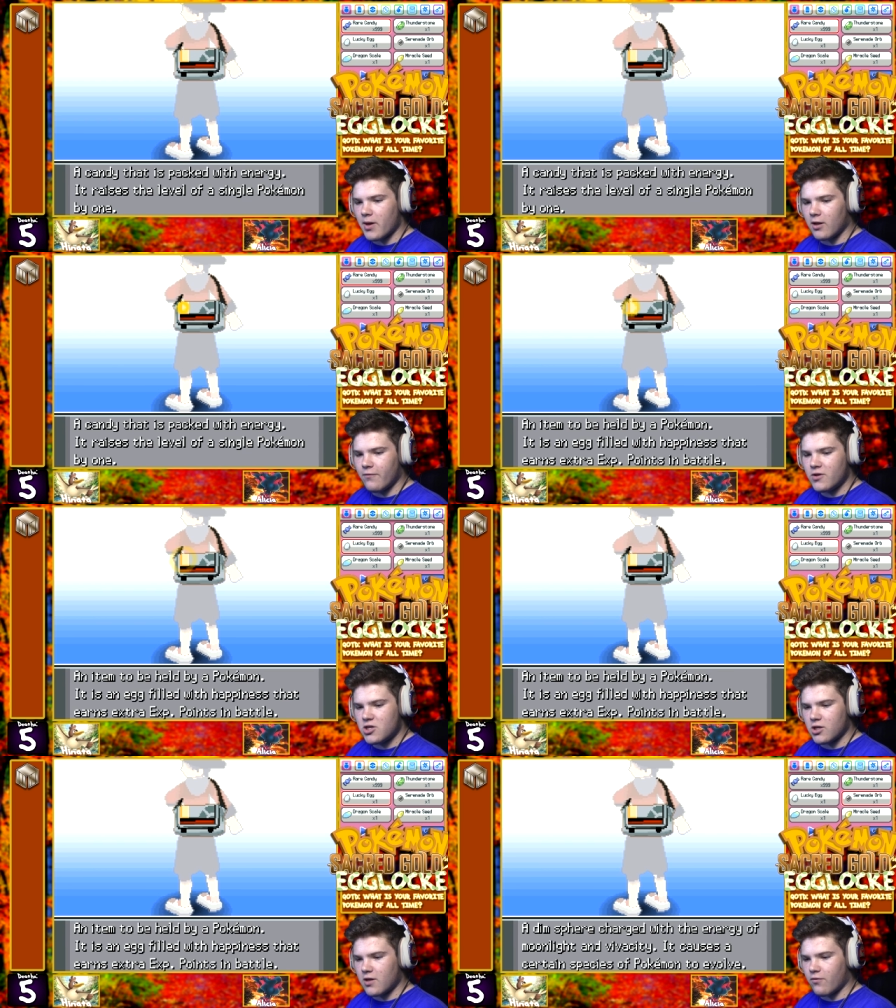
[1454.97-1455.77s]
Bell
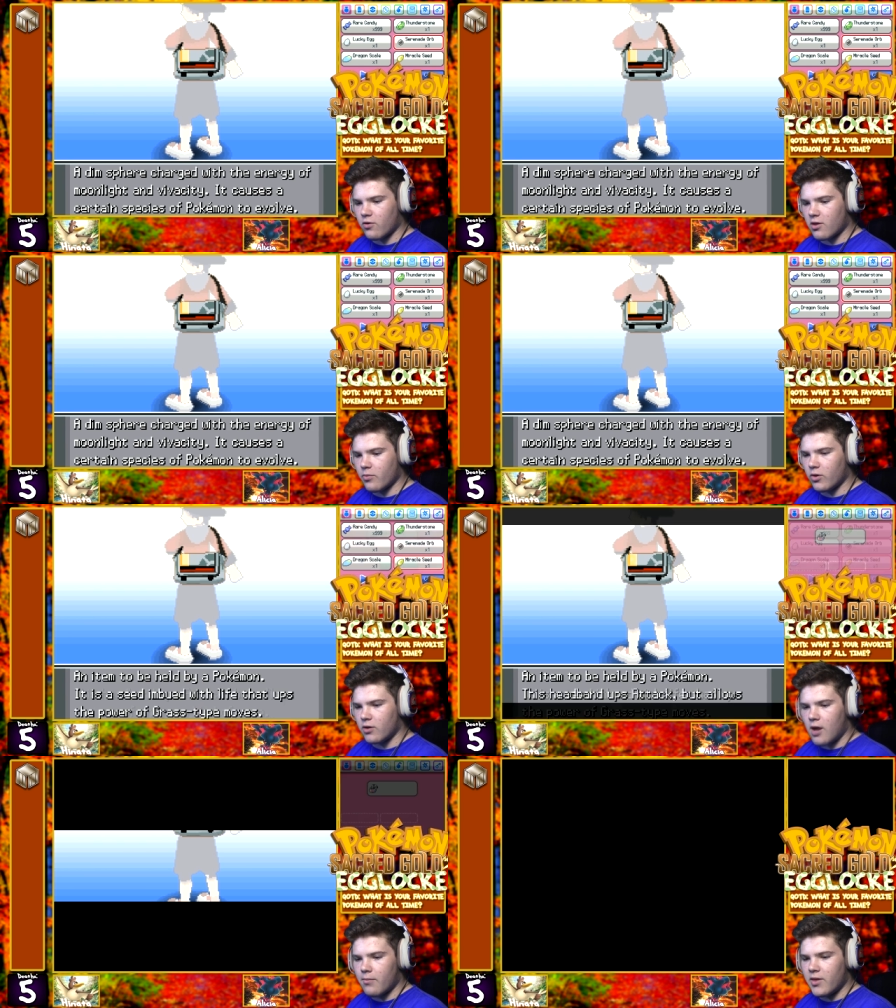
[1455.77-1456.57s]
efficiently for
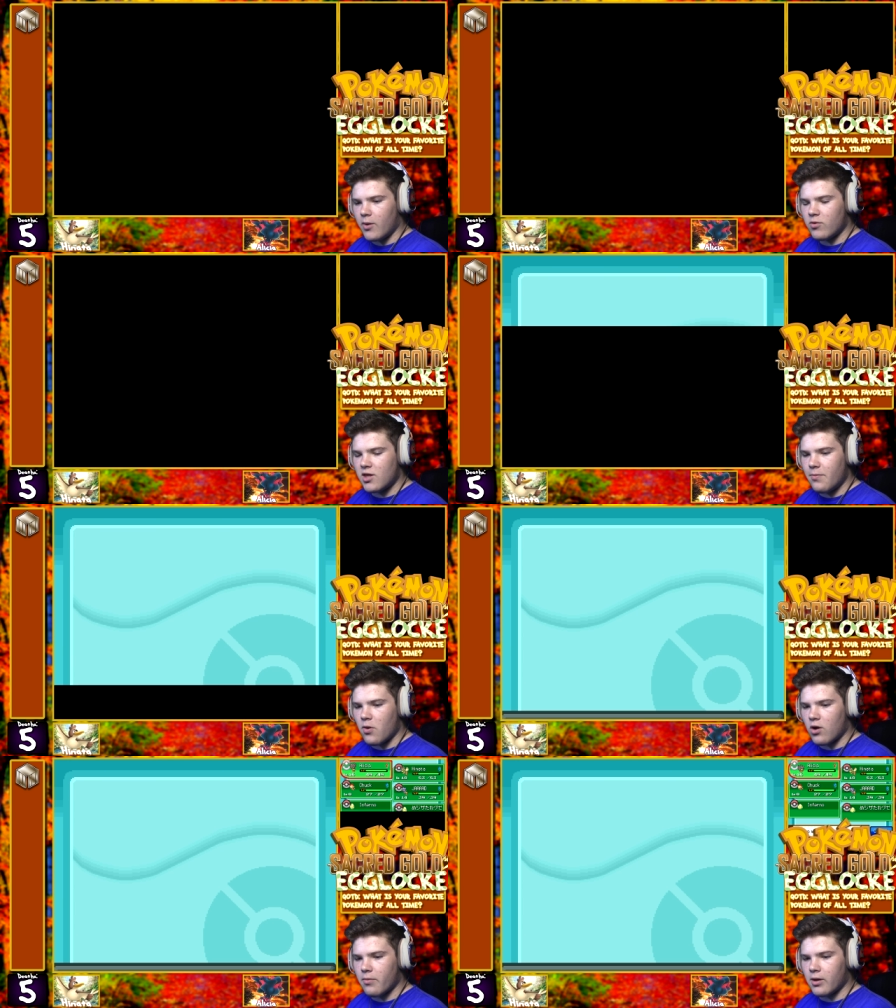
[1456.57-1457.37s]
someone. Um, that was the
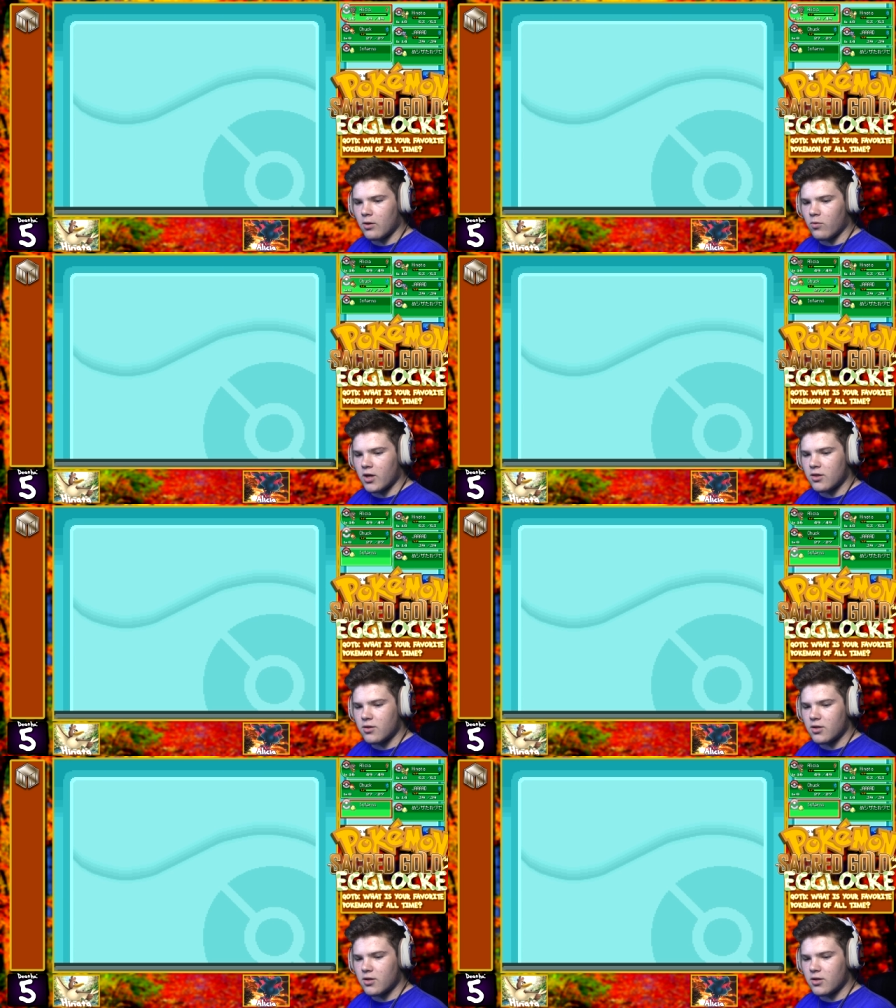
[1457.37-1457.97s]
Pokemon with